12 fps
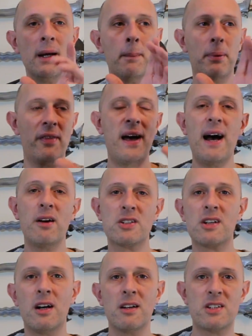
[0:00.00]
But the
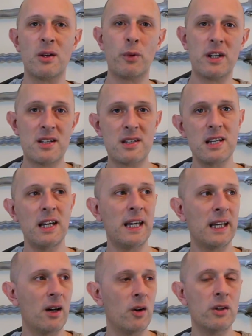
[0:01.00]
housecarls that we
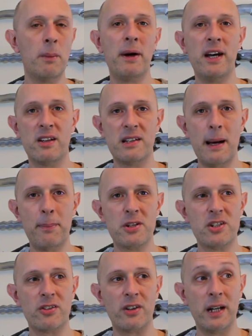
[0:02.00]
see on the Bayeux
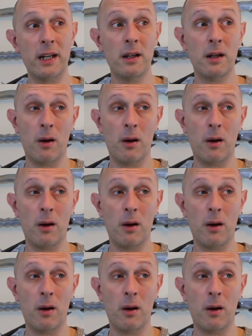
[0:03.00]
Tapestry,